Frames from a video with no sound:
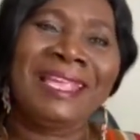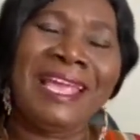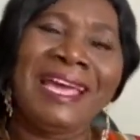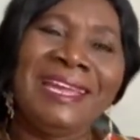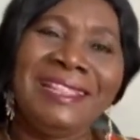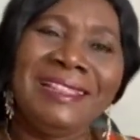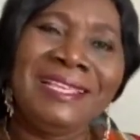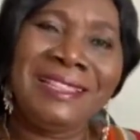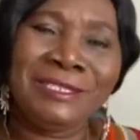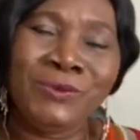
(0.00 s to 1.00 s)
Another
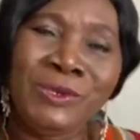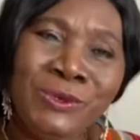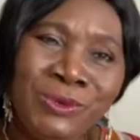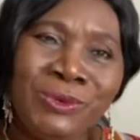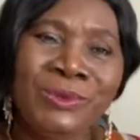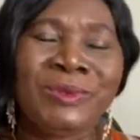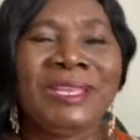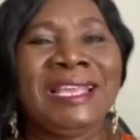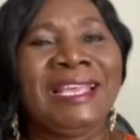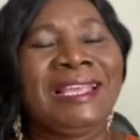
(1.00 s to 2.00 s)
thing that we do
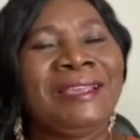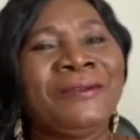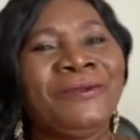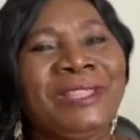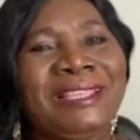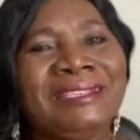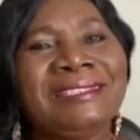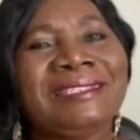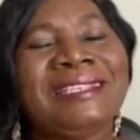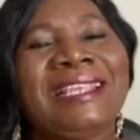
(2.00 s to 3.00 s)
with this